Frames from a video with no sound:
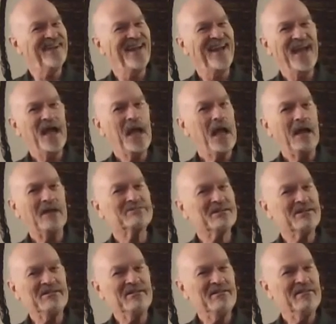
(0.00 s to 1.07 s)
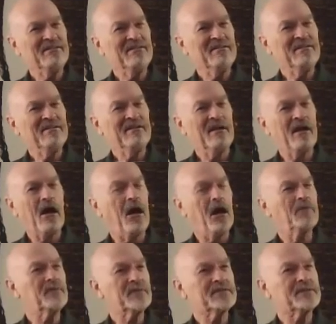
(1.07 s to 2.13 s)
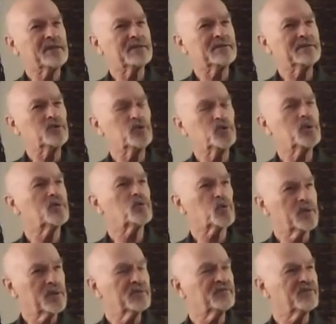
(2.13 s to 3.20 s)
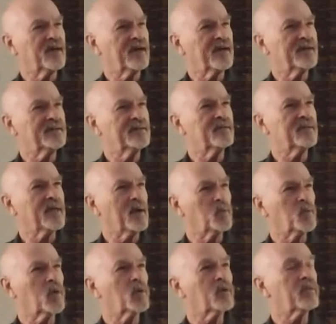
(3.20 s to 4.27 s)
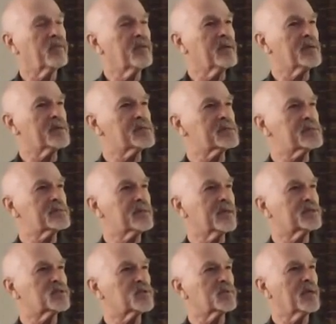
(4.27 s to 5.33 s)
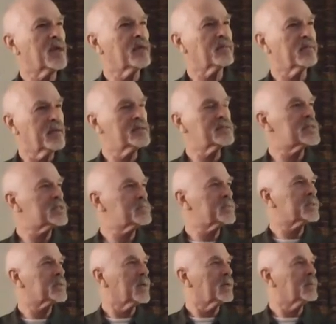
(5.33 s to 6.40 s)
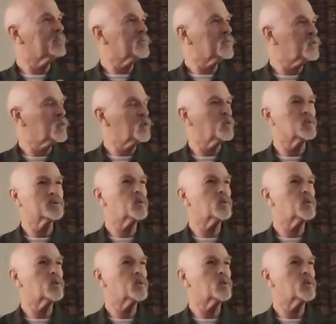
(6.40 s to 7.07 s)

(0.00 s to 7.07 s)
I said, all of a sudden you have reified that word this. And so now this has become you.